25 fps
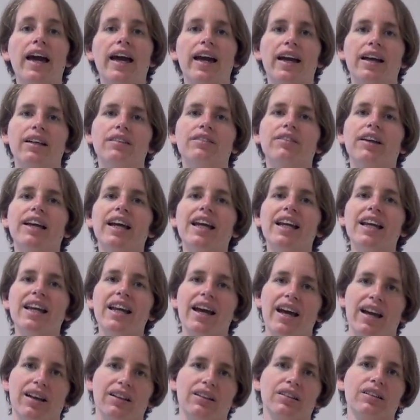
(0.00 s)
and
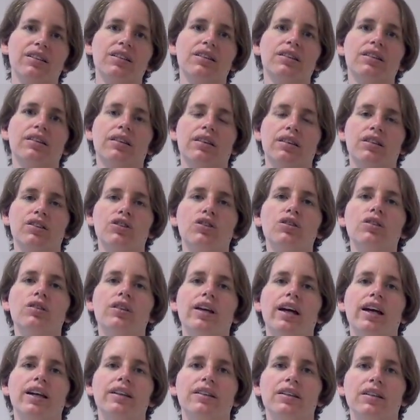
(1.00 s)
enhance the
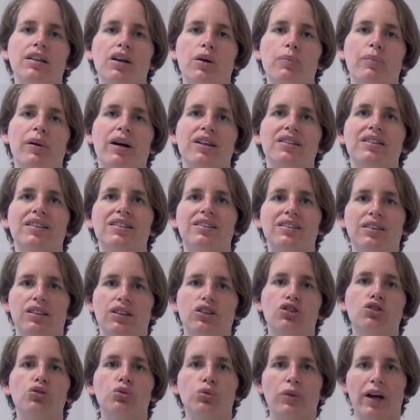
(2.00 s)
society
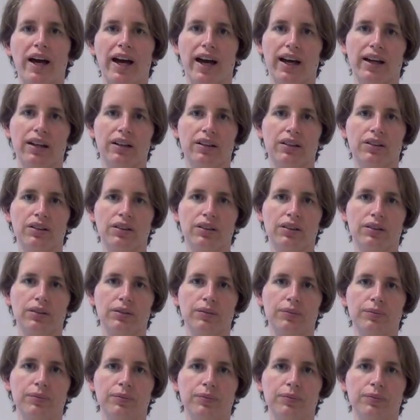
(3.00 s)
capacity to act.